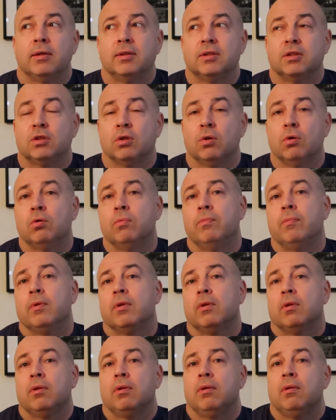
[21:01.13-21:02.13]
So
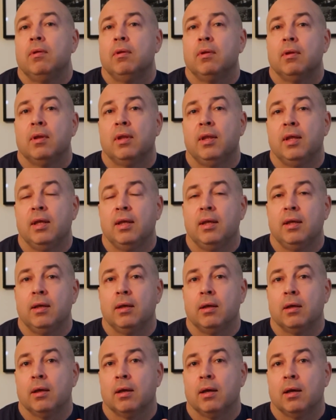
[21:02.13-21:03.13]

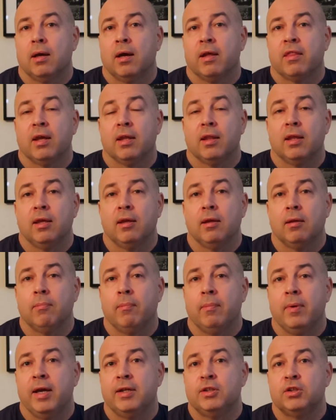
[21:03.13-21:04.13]
I think the
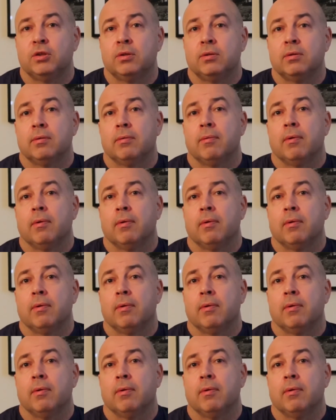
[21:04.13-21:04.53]
major